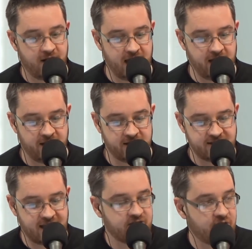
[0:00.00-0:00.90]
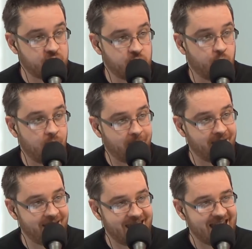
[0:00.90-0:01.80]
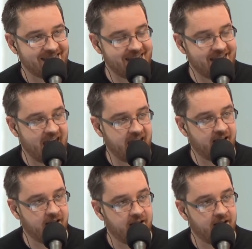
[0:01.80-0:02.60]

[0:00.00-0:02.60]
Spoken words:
and Santos will be the nail.